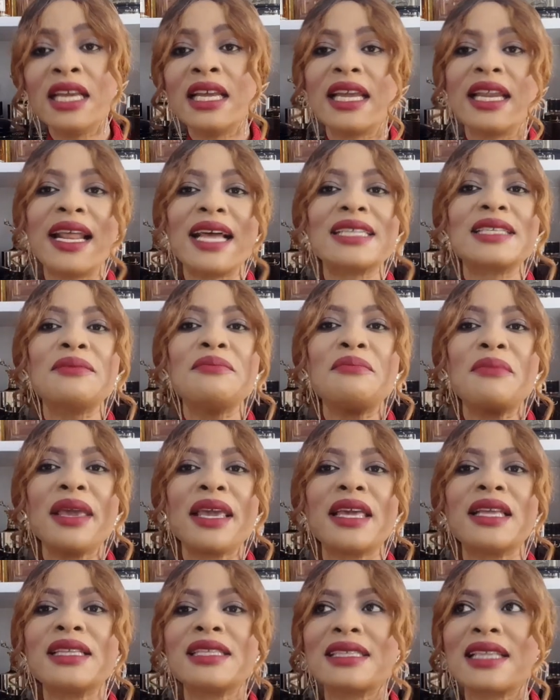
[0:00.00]
It doesn't
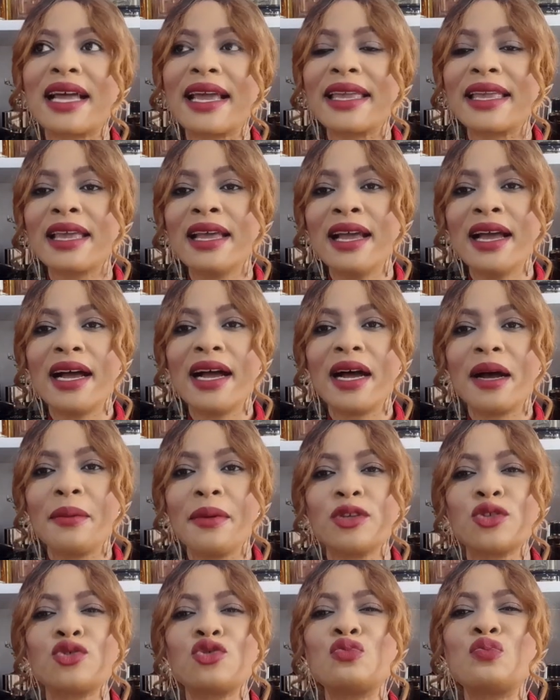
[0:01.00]
make it like a
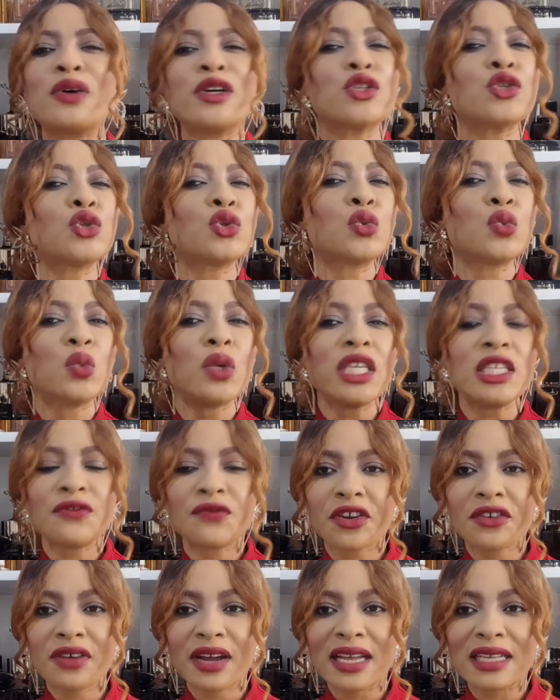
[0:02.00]
super sweet
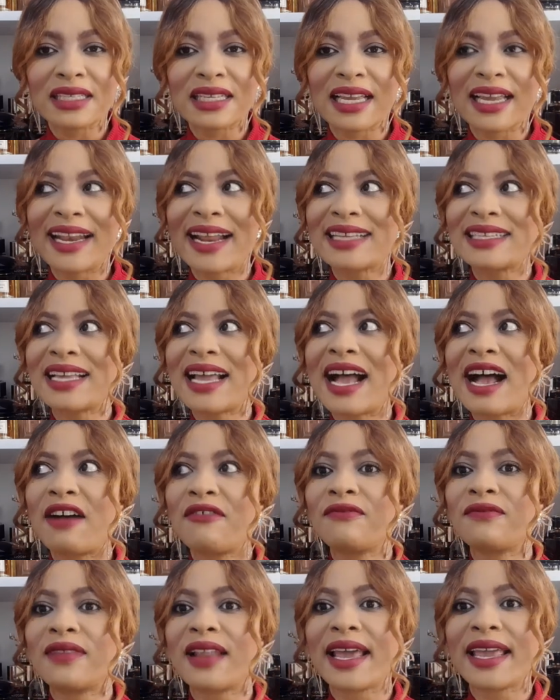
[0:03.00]
fragrance. It doesn't
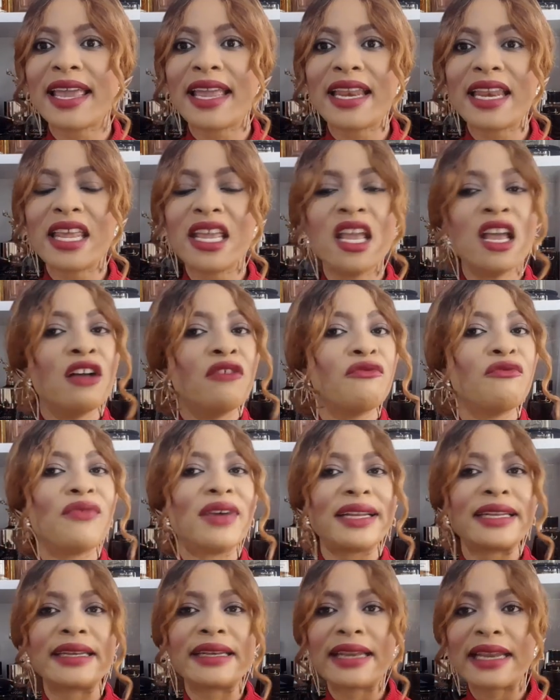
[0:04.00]
have like any
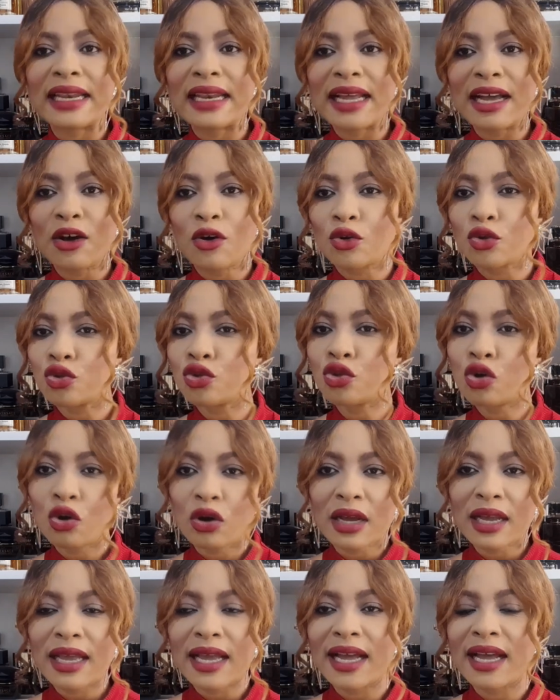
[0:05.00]
vanilla or
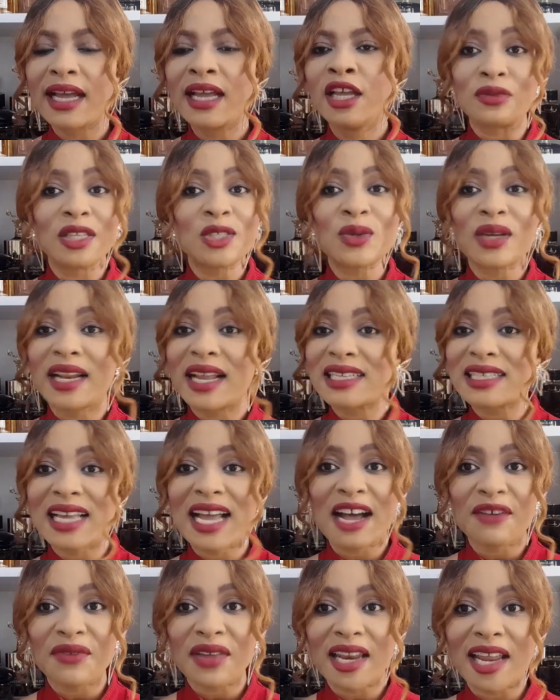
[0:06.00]
tonka. This one doesn't
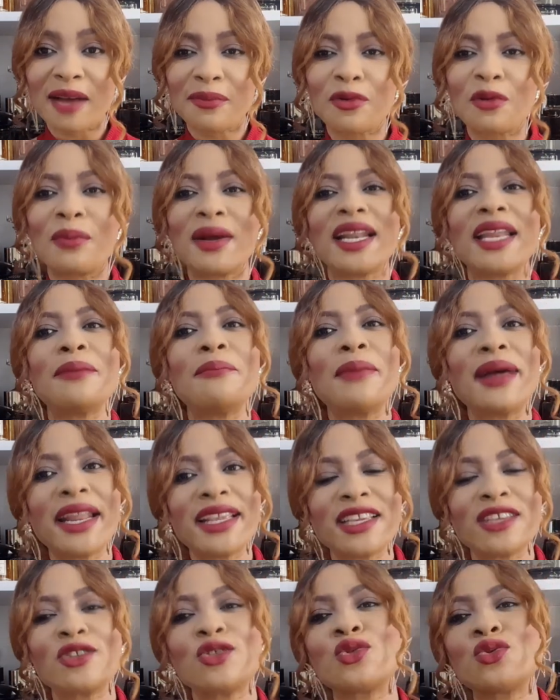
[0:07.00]
have any apple, but it
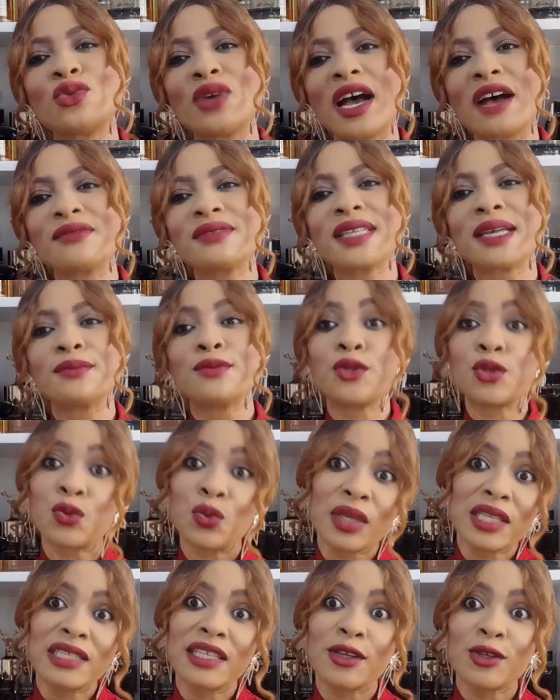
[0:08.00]
manages to have some
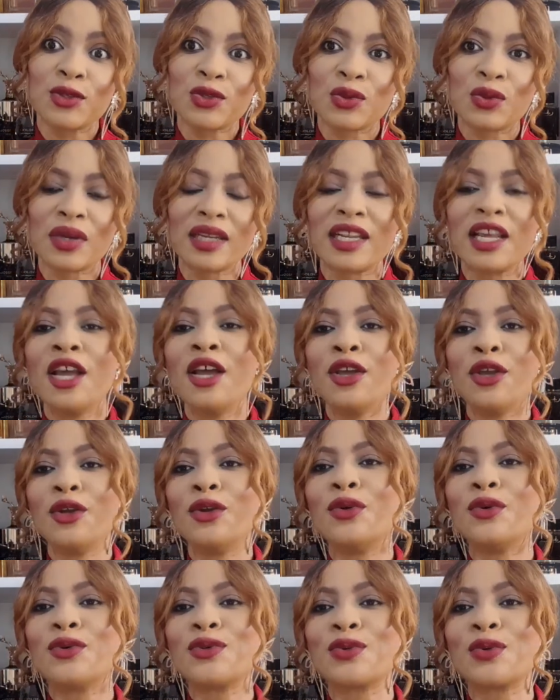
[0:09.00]
sweetness to it, you
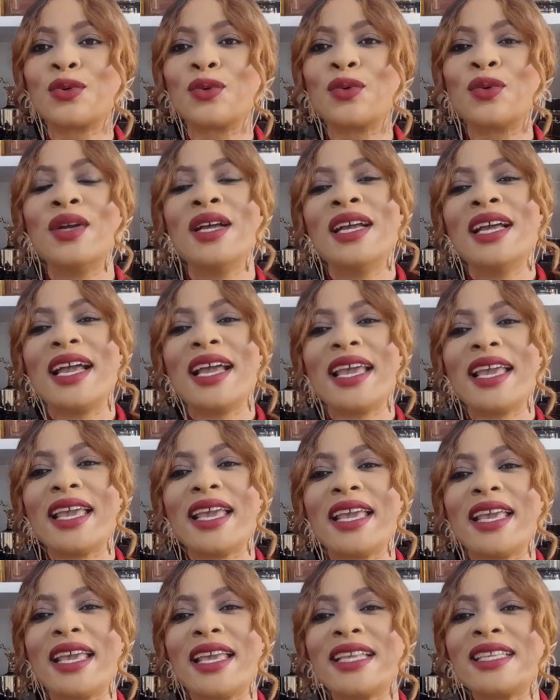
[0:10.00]
know. So
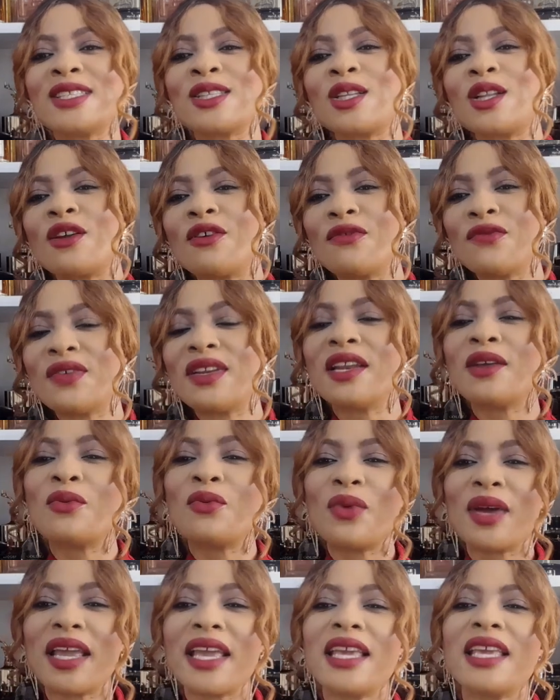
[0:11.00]
it sort of in a
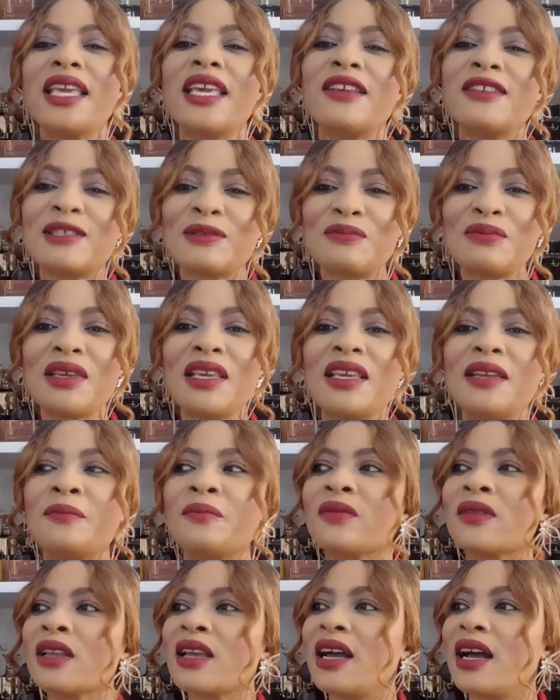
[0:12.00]
way gives
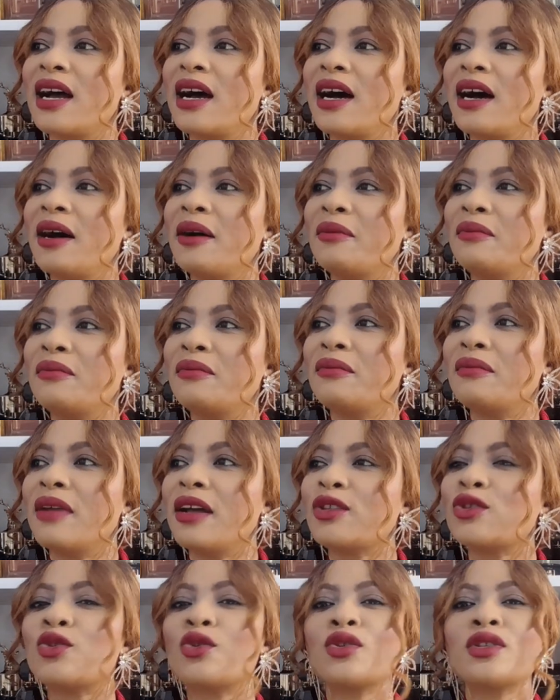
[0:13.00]
me
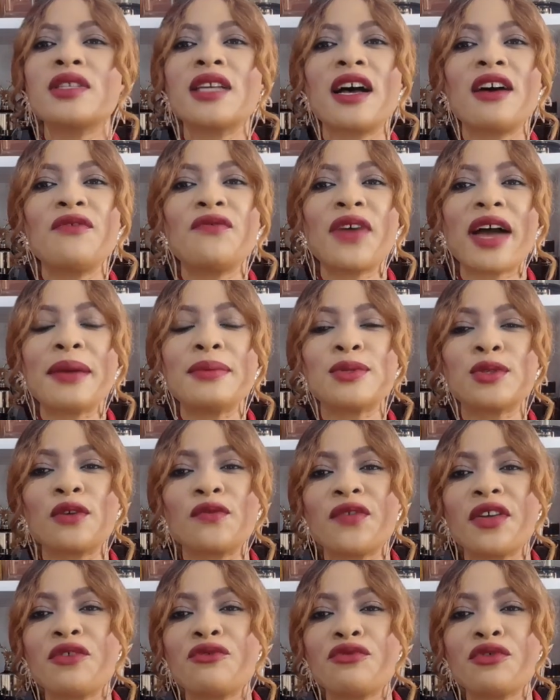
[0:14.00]
a total vibes
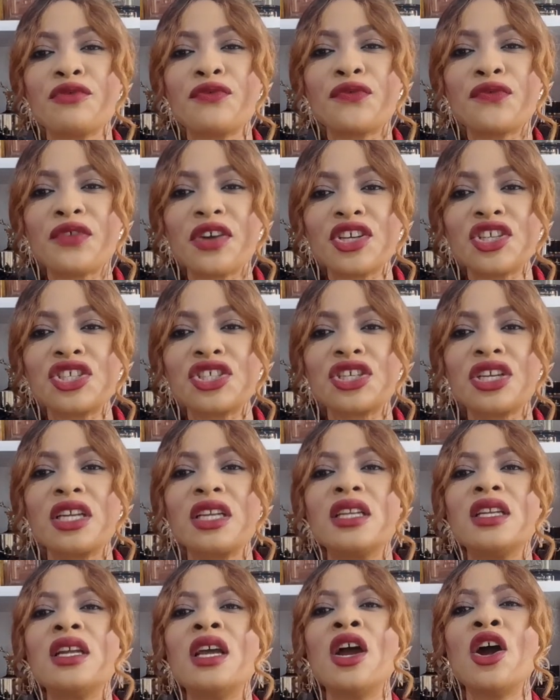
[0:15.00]
of a
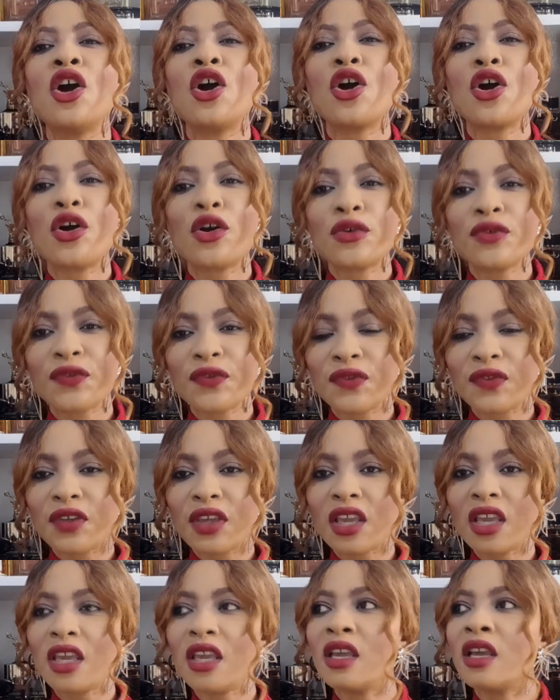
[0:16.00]
refreshing,
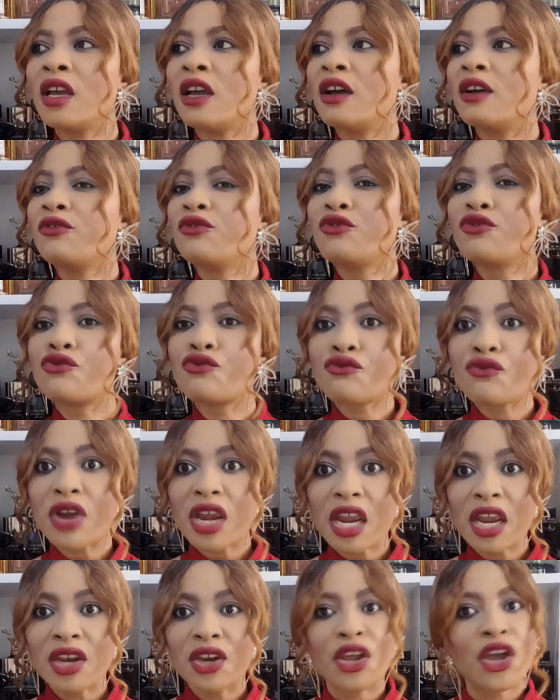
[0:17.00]
earthy,
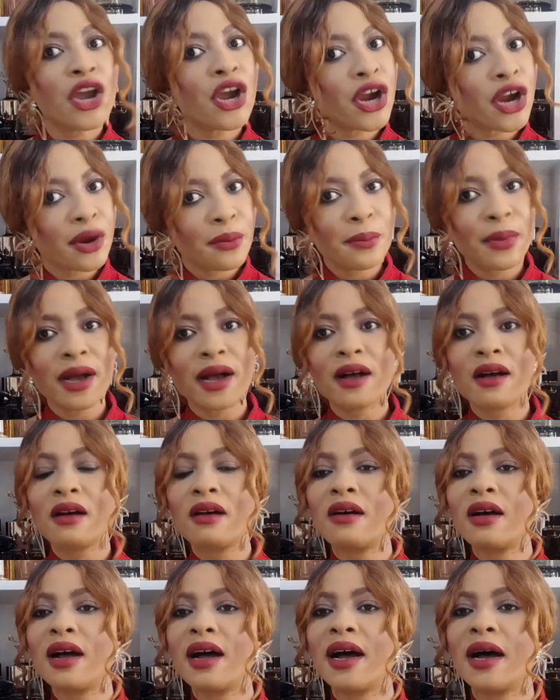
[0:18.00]
green,
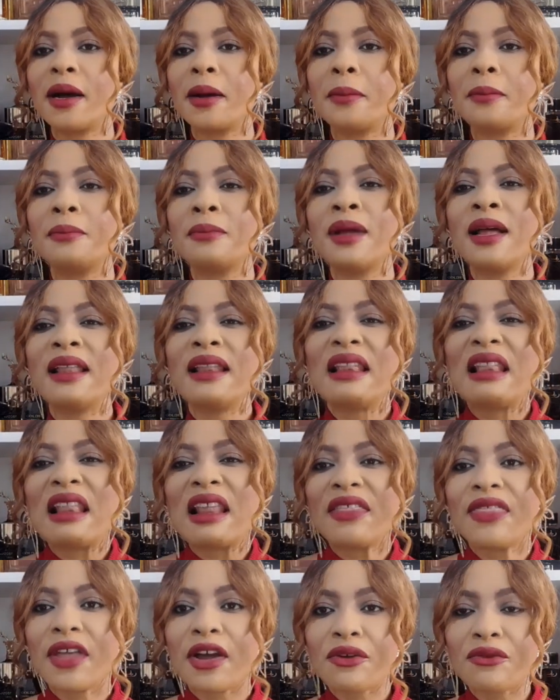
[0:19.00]
herbal,
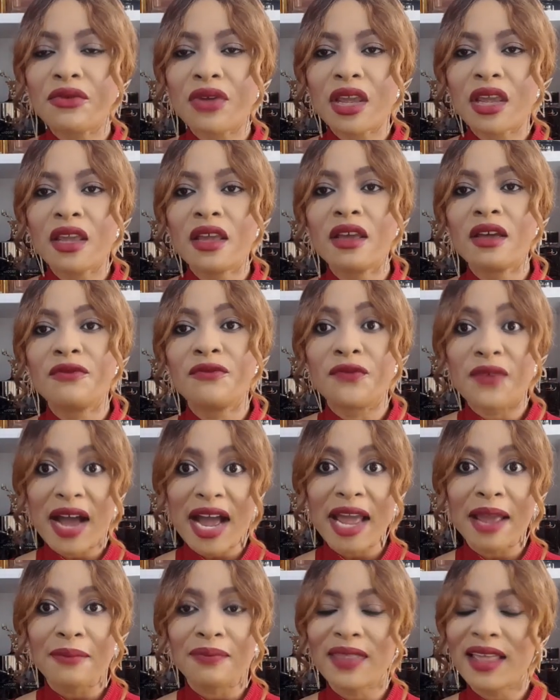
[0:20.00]
leathery
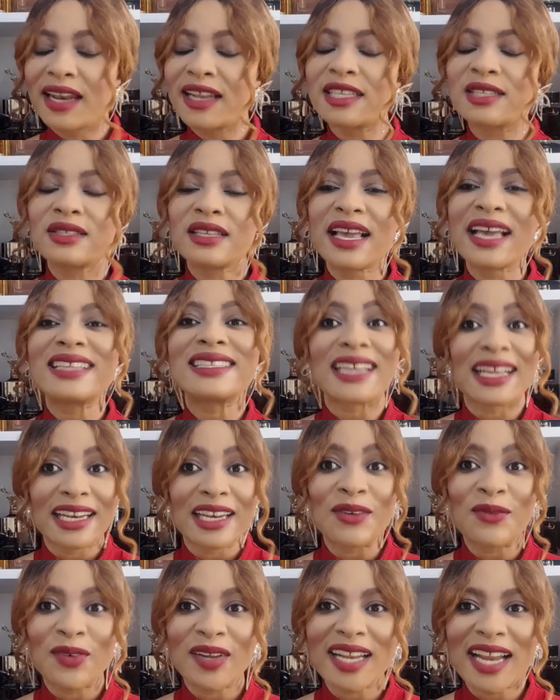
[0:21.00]
vibe. That is
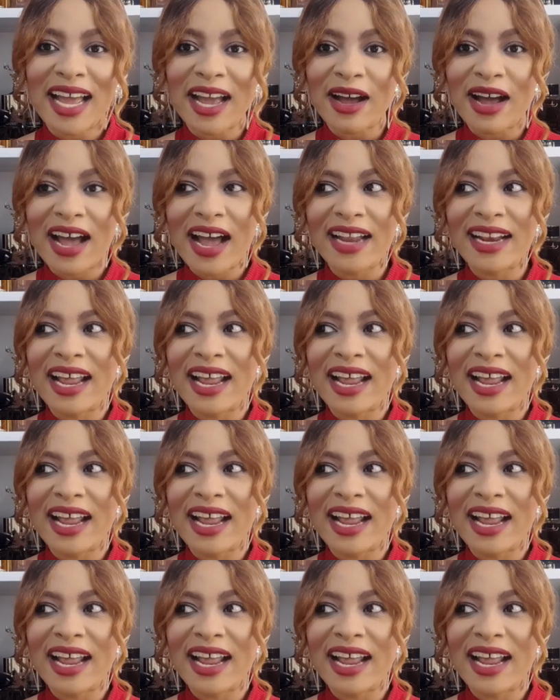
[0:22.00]
exactly what I